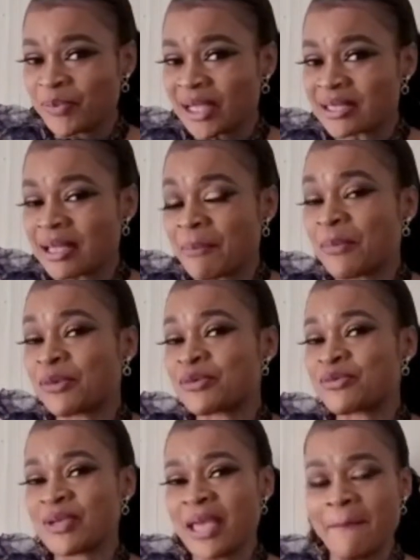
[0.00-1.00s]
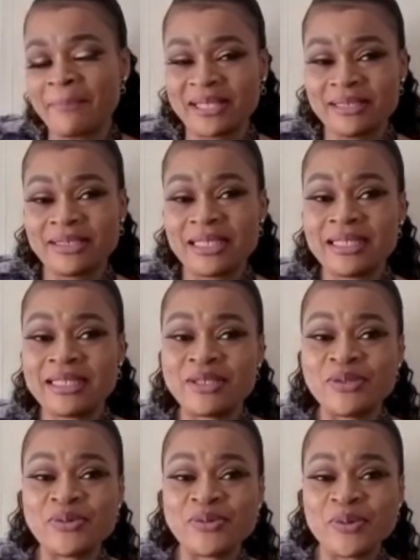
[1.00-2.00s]
support. We appreciate
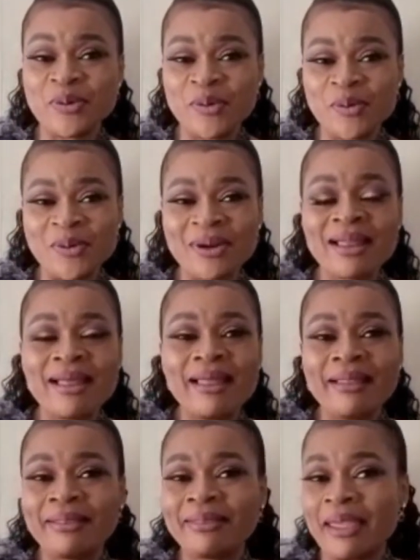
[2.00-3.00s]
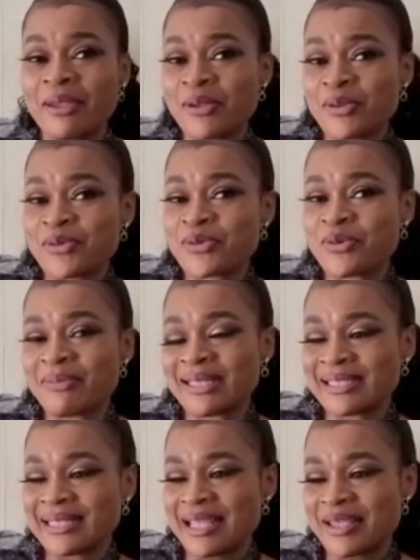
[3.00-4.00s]
you all. Thank you so
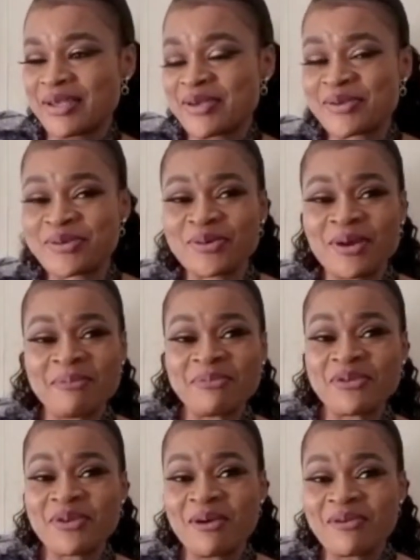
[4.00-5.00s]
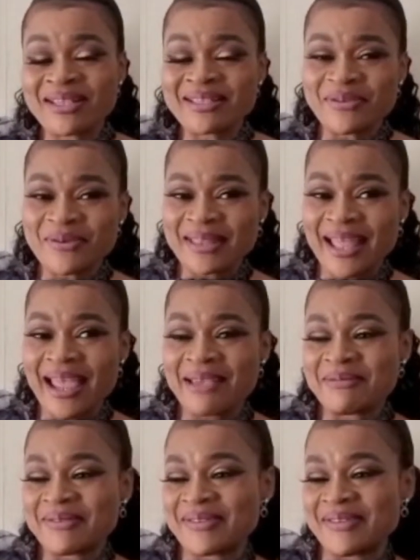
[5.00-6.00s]
much. Thank you. So I'm not gonna waste your
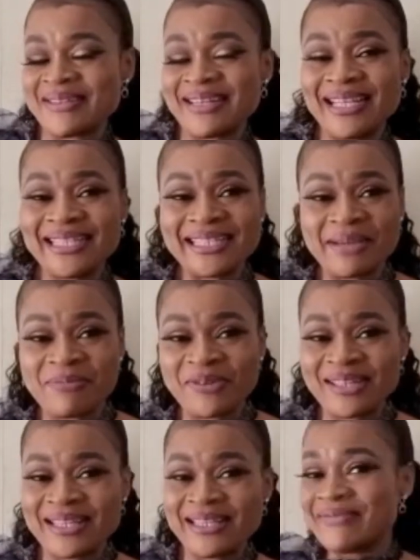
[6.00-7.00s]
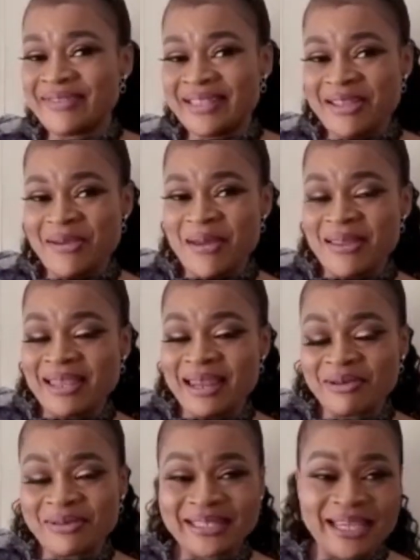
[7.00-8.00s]
time, so let's jump on the video and
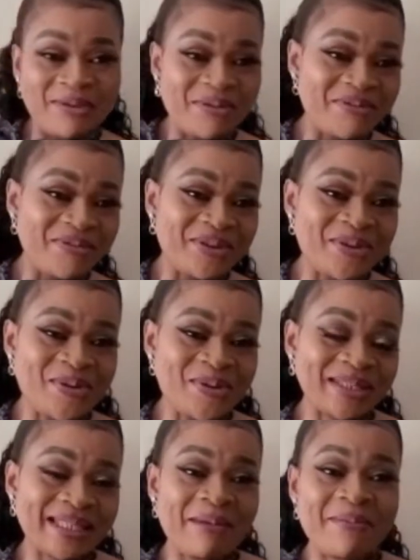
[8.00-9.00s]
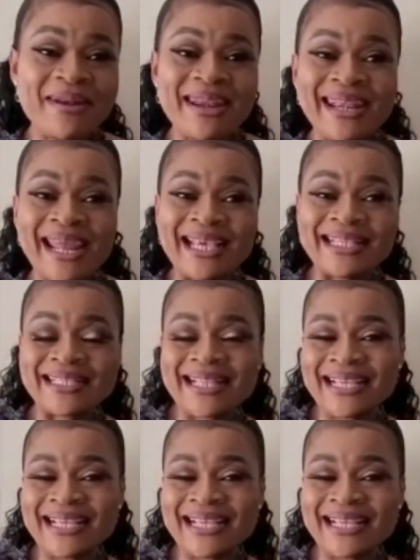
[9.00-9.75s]
then I'll share with you some nice